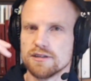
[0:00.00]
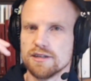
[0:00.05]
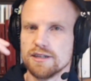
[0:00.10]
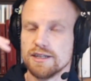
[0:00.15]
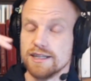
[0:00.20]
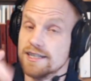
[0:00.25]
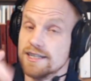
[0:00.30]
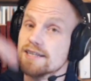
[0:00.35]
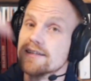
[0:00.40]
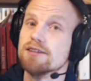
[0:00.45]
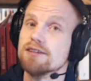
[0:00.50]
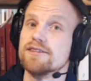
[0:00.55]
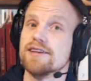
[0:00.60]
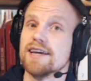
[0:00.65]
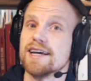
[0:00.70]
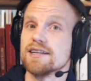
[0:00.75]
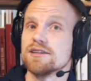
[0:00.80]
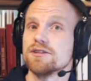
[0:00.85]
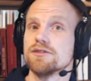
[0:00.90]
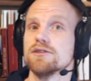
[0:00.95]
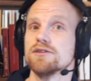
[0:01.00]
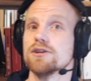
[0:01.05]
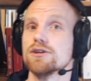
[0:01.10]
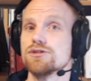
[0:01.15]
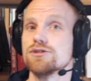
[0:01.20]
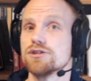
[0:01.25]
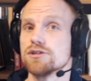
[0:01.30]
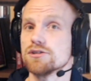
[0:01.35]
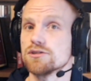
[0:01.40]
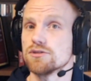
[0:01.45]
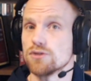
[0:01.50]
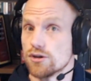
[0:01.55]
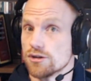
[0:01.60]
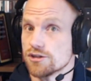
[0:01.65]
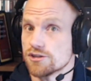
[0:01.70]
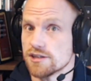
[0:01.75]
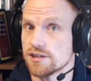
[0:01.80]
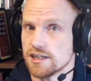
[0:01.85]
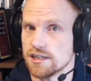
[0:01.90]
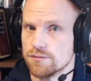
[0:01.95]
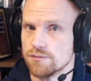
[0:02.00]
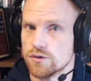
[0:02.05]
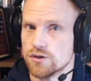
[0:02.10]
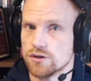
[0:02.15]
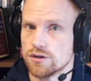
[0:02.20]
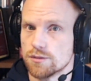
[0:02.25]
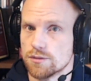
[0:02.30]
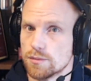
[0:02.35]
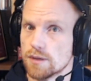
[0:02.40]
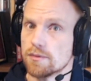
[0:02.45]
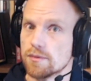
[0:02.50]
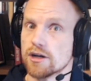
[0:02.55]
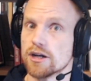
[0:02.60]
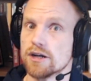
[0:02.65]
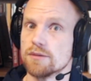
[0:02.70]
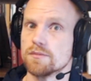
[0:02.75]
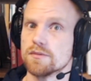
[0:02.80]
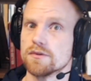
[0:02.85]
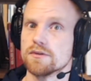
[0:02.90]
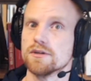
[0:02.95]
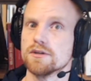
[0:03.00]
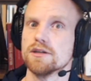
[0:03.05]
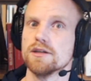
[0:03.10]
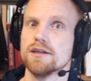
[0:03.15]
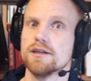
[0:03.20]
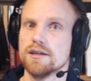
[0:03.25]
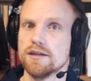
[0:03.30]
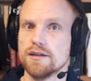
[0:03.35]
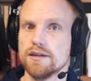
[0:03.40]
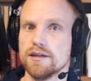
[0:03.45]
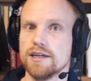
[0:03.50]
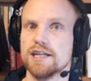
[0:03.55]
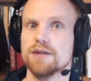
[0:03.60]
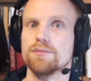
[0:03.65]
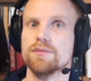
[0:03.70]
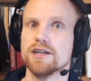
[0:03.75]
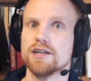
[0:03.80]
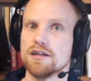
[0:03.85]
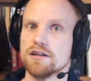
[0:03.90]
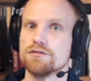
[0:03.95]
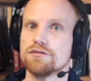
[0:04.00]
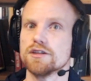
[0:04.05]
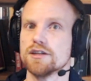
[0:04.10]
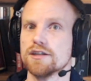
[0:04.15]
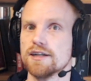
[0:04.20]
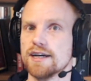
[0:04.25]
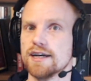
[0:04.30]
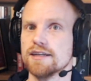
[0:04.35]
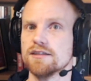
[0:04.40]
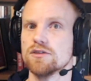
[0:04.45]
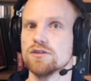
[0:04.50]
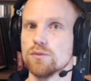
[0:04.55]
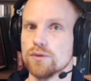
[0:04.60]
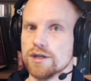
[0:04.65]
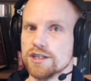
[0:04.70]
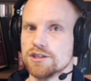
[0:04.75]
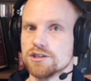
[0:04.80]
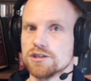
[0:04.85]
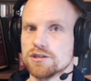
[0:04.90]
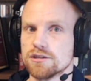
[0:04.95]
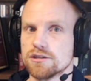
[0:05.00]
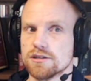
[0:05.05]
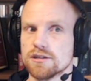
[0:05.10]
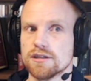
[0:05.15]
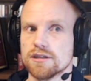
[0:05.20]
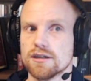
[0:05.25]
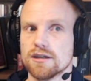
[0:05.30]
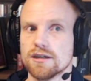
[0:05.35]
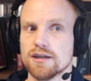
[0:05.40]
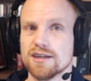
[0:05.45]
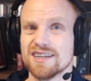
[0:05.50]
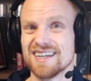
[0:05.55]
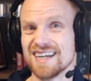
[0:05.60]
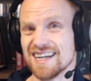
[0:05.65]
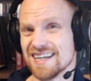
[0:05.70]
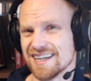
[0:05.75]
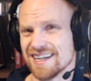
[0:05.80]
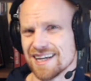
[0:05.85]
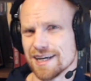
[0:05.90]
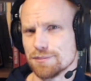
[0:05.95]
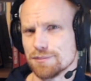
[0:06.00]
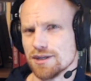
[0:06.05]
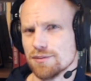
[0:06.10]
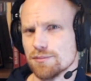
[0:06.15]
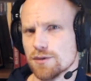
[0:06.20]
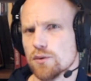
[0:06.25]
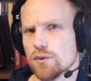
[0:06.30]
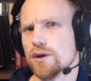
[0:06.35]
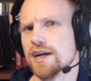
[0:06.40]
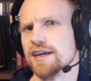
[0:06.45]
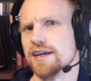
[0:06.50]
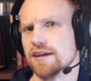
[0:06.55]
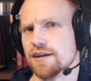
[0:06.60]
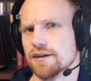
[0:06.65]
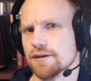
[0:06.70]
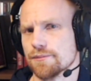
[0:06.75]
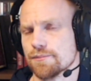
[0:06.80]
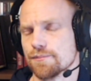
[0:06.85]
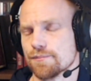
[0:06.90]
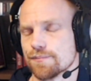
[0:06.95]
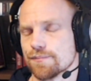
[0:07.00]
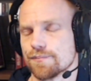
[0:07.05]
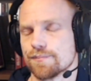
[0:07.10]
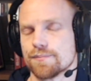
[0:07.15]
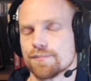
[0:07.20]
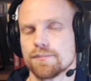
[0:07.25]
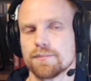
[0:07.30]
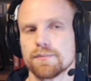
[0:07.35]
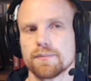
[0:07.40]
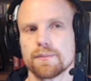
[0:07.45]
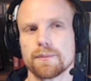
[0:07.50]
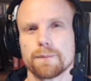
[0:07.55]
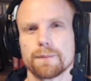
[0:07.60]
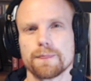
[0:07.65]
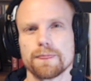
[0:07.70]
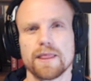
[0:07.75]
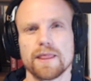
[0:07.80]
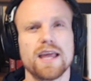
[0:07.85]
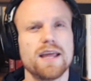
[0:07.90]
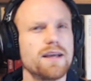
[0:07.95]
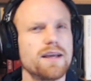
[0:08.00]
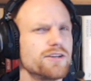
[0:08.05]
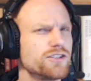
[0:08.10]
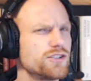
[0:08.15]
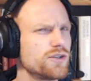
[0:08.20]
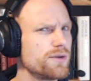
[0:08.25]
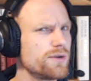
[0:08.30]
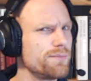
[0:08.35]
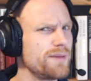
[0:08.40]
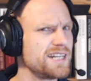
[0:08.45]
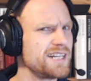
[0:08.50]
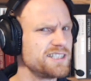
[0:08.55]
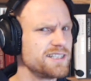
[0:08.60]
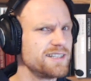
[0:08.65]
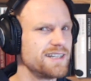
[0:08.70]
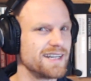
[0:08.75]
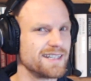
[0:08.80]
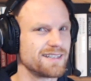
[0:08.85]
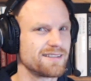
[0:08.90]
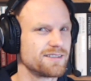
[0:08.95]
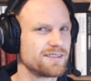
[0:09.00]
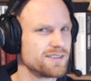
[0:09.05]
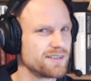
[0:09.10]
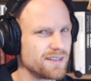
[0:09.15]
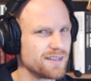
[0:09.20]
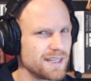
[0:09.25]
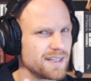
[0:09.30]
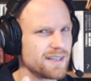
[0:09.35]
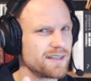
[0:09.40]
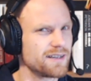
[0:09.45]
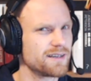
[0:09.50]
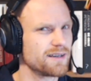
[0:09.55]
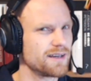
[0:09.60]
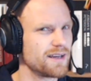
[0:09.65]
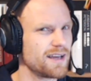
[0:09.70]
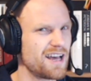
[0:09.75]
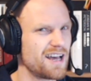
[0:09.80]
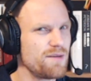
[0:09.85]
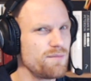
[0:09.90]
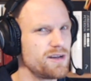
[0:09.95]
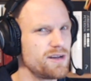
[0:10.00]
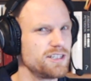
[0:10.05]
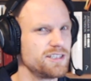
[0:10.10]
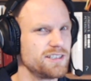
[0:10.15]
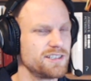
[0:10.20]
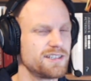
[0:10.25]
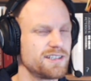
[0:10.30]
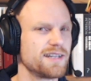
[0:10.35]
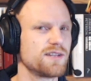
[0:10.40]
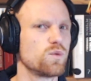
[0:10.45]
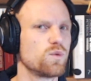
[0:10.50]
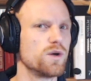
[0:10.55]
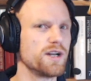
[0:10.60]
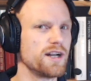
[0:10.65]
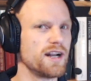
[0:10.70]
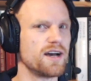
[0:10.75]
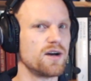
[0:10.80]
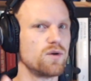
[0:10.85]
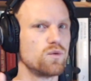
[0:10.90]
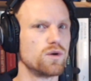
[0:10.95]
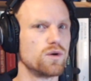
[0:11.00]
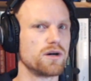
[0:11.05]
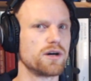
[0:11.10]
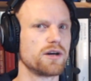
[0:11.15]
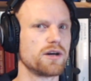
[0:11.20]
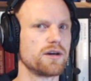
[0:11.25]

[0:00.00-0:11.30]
didn't had those thoughts anymore popping up in the middle of the night, which kind of kept him awake. So imagine that, like, how much is that 1 hour